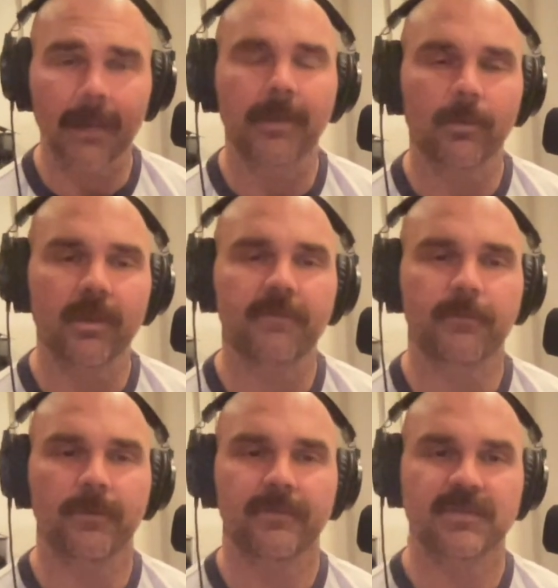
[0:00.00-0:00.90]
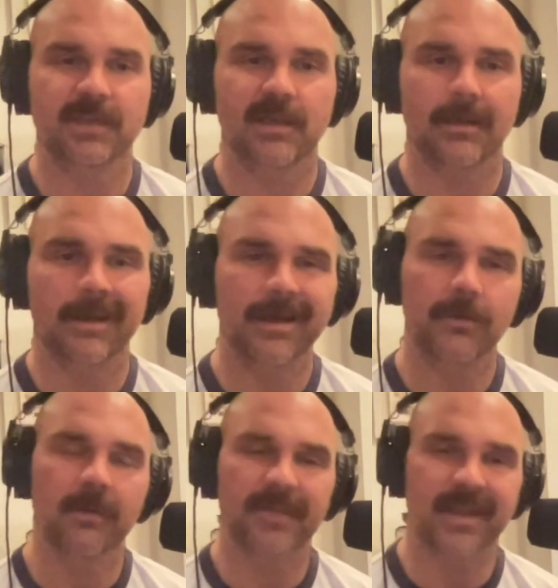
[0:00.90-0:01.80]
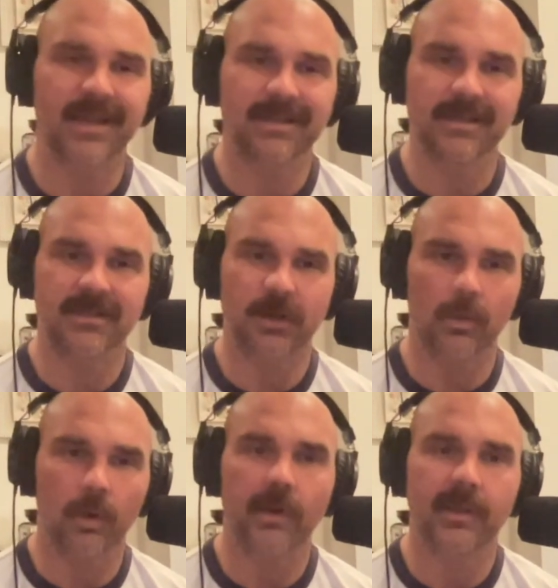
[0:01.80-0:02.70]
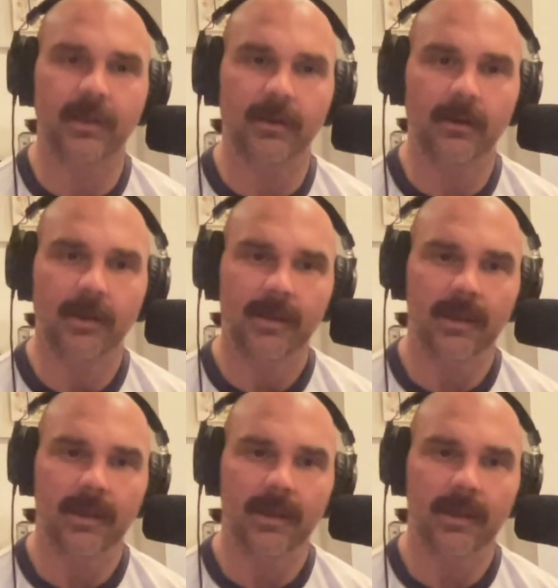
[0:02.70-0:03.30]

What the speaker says: I mean, we've said, I don't know if that idea is going to work here,